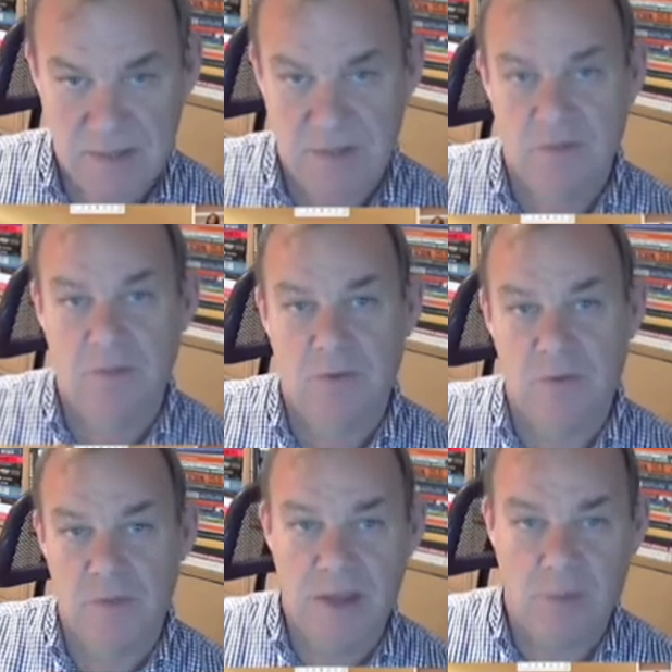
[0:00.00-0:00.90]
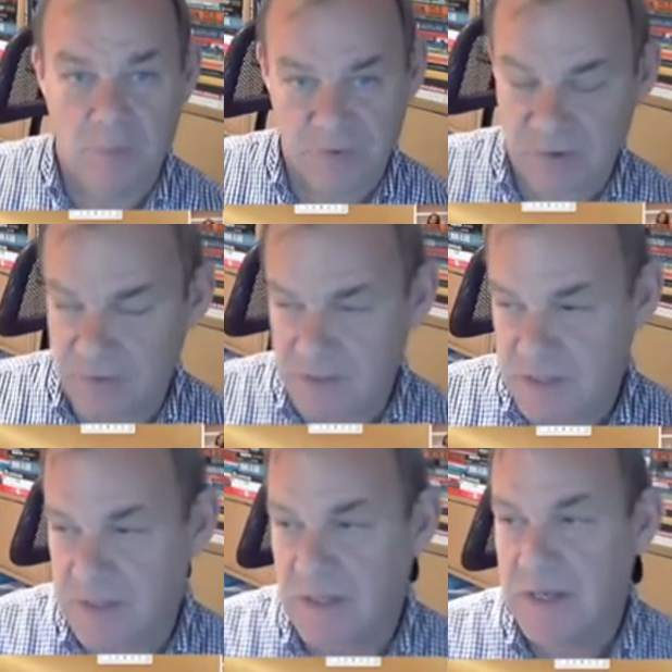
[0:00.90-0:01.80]
or the health
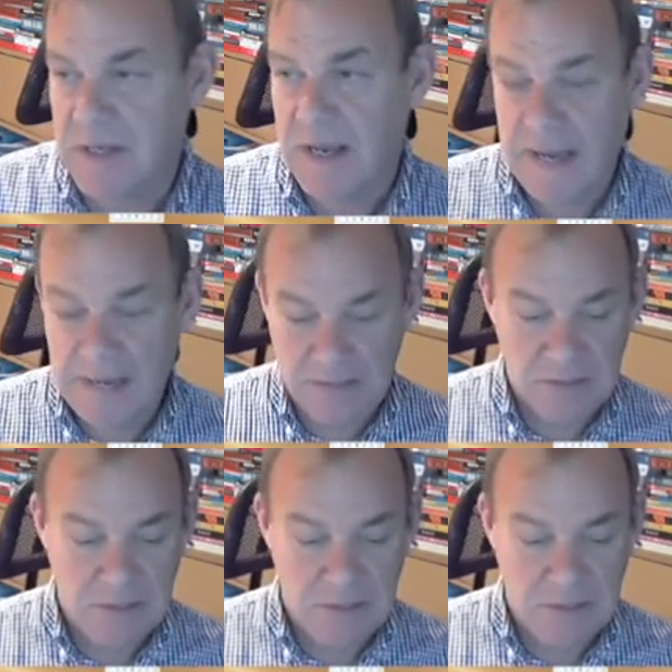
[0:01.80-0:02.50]
service. And